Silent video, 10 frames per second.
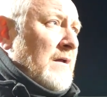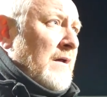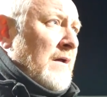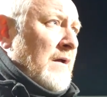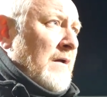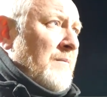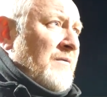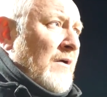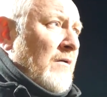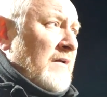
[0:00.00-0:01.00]
Um,
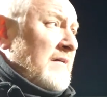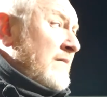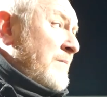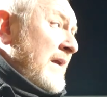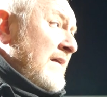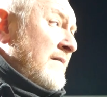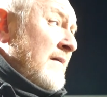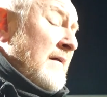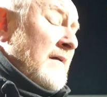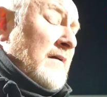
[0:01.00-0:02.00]
so, like I said, but he's.
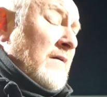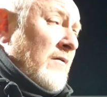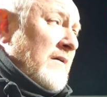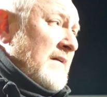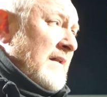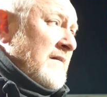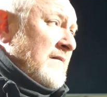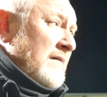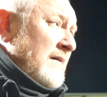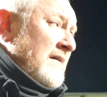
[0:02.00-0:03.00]
You know, like I said,
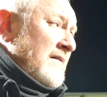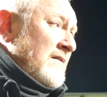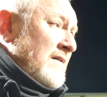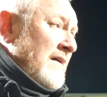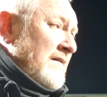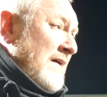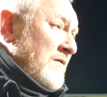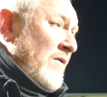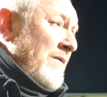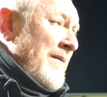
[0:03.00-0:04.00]
he's, he's he's
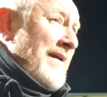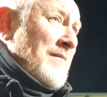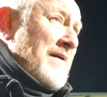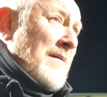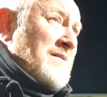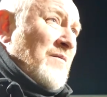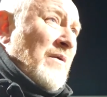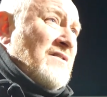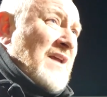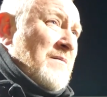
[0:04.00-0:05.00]
that's why we make him captain
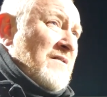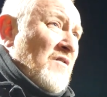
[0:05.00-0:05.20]
when James is